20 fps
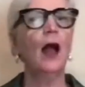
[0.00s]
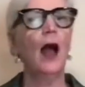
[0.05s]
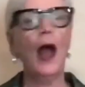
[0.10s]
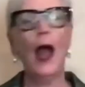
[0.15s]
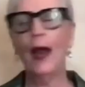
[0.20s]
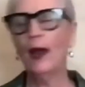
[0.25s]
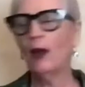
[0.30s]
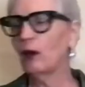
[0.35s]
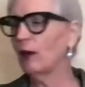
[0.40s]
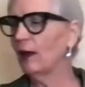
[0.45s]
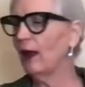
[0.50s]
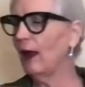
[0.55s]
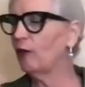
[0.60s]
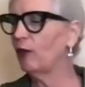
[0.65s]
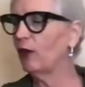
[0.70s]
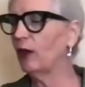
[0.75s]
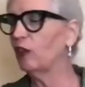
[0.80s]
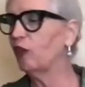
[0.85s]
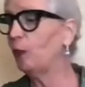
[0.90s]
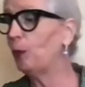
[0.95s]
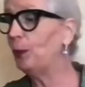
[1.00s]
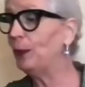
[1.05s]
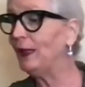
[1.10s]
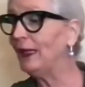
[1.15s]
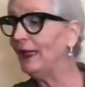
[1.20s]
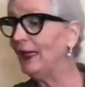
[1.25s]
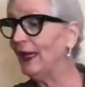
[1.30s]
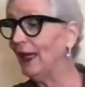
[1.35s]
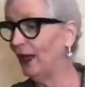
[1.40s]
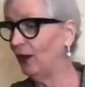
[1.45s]
higher level of
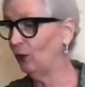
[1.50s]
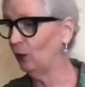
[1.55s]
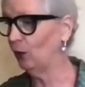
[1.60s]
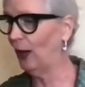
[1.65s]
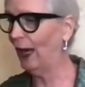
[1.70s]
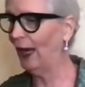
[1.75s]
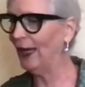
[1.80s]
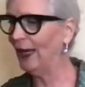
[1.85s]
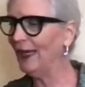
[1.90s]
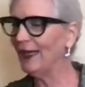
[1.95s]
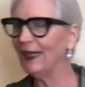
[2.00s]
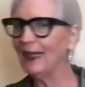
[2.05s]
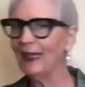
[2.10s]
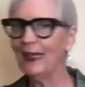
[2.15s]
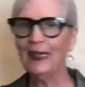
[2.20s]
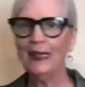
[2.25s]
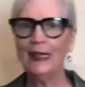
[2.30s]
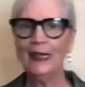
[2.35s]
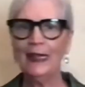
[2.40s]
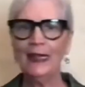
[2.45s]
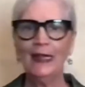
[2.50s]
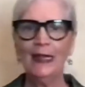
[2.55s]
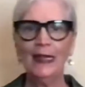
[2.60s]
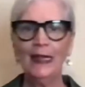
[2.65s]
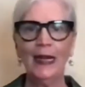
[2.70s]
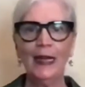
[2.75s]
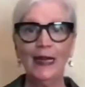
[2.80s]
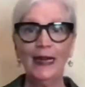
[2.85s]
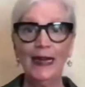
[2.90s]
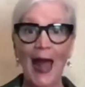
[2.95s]
being, right?
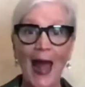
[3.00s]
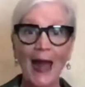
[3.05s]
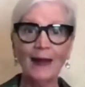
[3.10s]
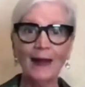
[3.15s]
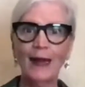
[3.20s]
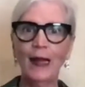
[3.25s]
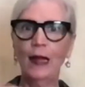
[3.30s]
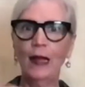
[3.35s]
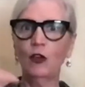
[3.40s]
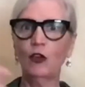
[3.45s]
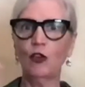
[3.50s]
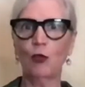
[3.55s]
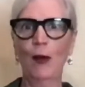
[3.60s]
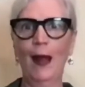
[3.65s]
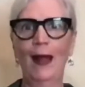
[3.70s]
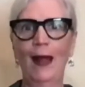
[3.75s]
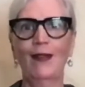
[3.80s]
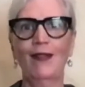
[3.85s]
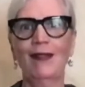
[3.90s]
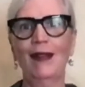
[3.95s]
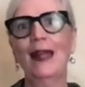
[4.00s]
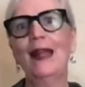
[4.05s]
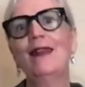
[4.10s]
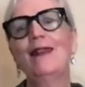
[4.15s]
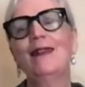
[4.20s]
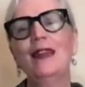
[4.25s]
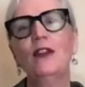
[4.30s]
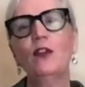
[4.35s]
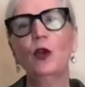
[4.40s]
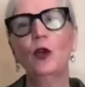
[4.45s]
That then
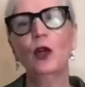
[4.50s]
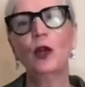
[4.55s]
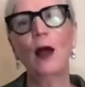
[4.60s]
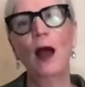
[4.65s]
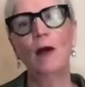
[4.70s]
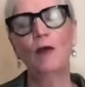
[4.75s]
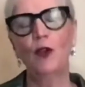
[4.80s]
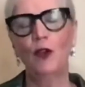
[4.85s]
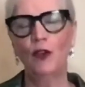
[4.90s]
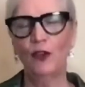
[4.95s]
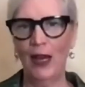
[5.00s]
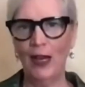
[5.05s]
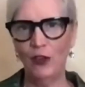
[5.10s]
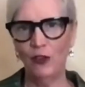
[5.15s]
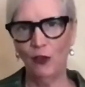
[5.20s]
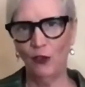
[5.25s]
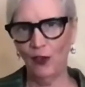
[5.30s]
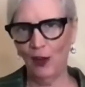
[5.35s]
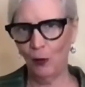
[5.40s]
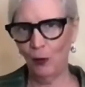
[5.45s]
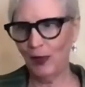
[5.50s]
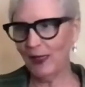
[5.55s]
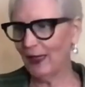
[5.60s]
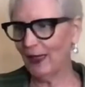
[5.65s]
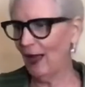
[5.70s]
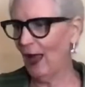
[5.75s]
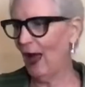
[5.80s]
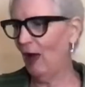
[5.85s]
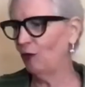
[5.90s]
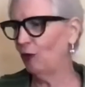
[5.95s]
translates into the conversations that we
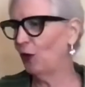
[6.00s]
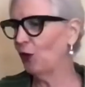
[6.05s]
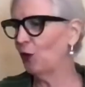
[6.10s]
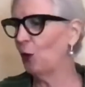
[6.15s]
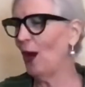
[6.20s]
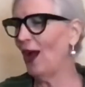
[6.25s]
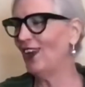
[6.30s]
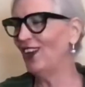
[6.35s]
can have with one